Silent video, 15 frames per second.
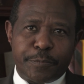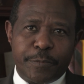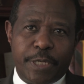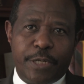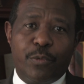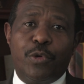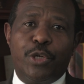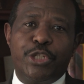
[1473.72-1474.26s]

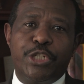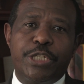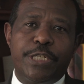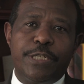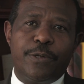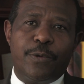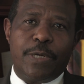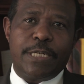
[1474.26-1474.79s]
and
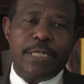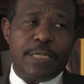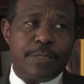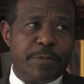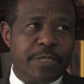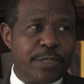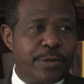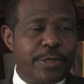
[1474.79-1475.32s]
watched what has
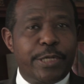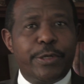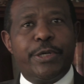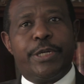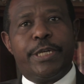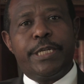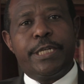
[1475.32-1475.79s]
been going on.